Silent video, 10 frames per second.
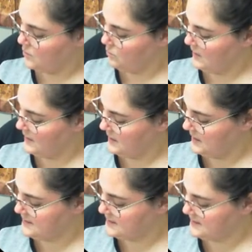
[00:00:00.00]

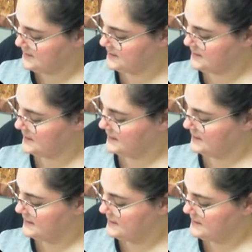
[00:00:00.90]
was
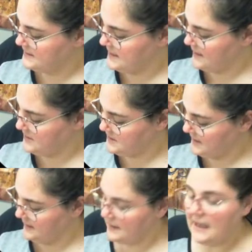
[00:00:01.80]

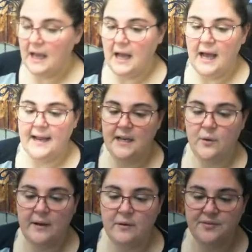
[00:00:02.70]
70. I
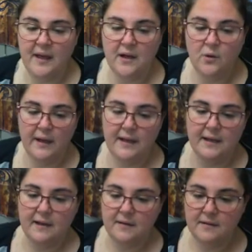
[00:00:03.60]
know I wrote that
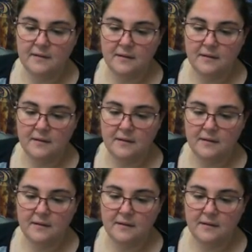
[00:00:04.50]
quick.